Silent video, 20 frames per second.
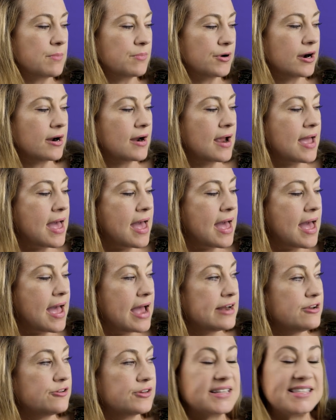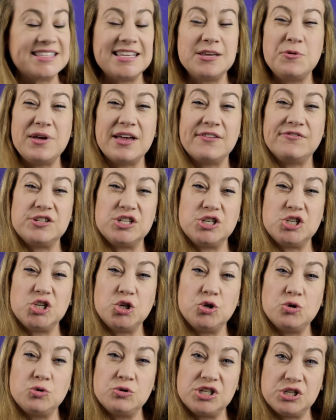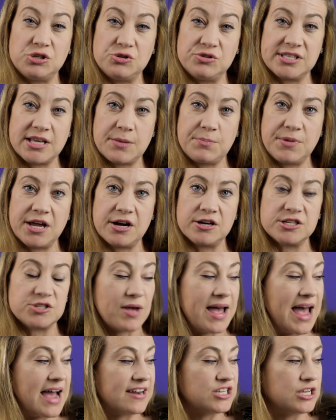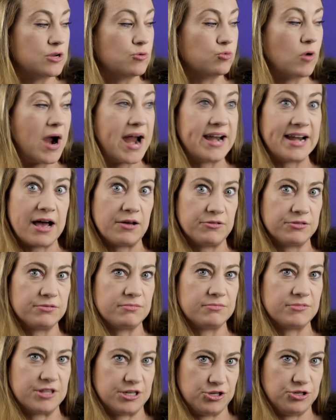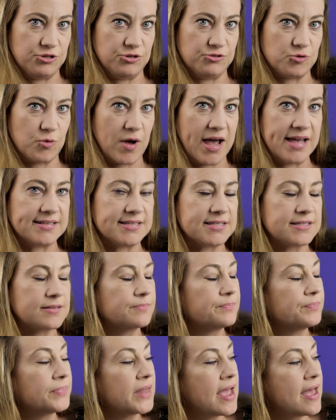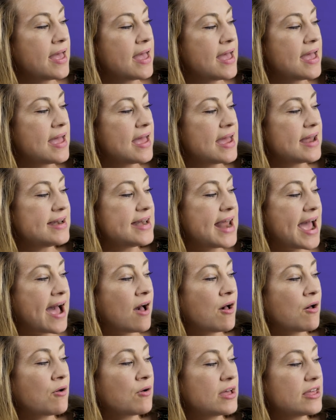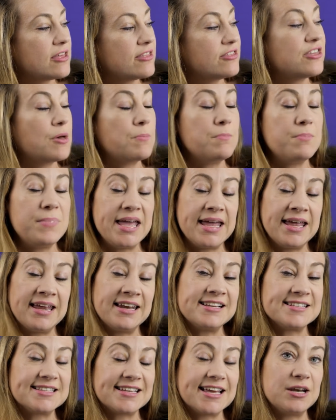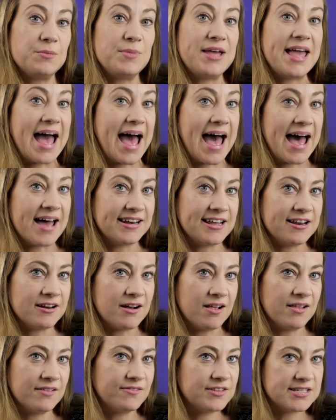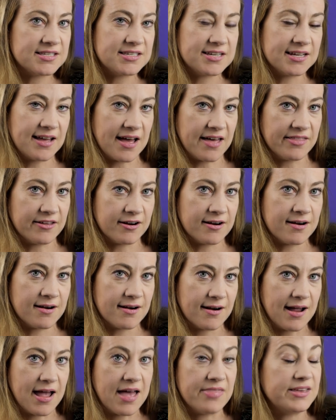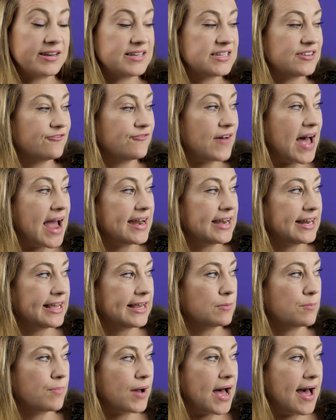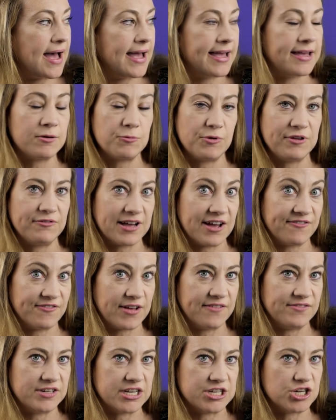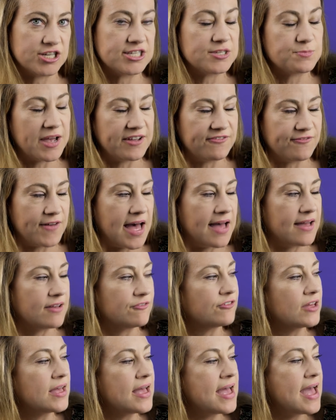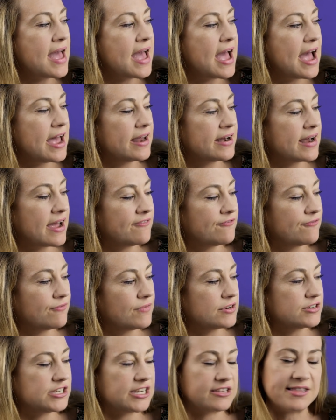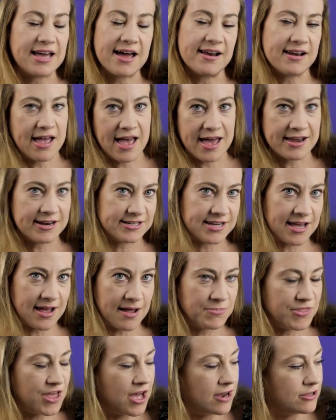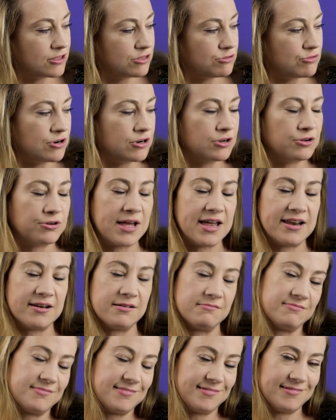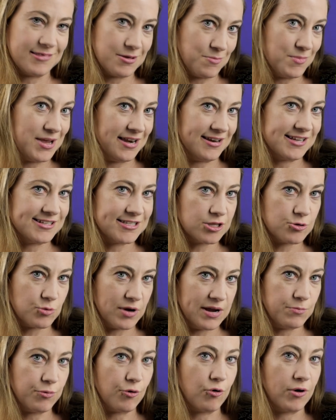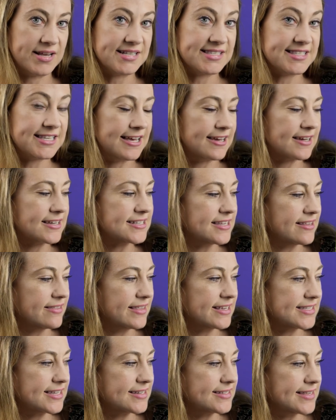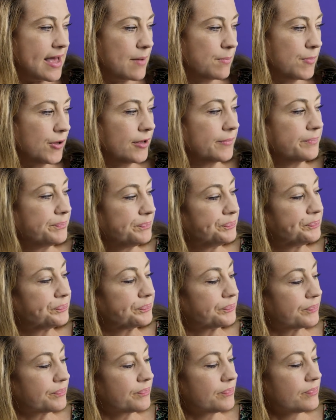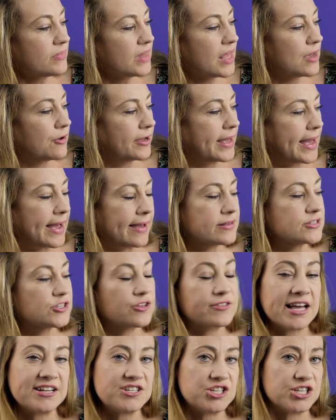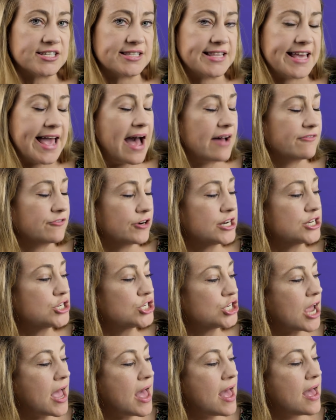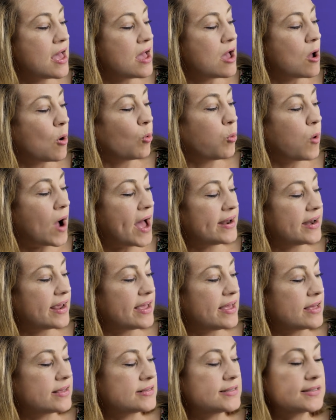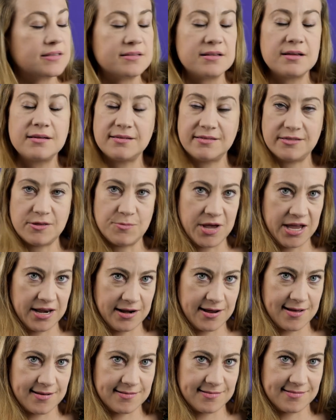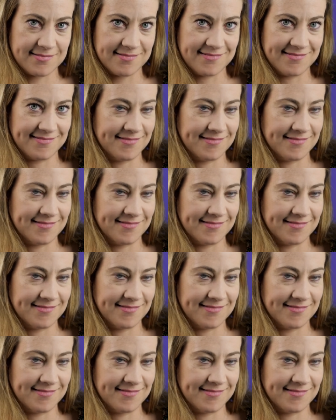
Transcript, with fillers: number. And you can see we have two twos up here, so I actually write out the two twice. Now, the mean is going to be adding all of this together and then dividing by, we've got five digits, by five. And I did that ahead of time, thought it through, and the mean is 3.6 in this example. Okay, so that's just the average. What is the median?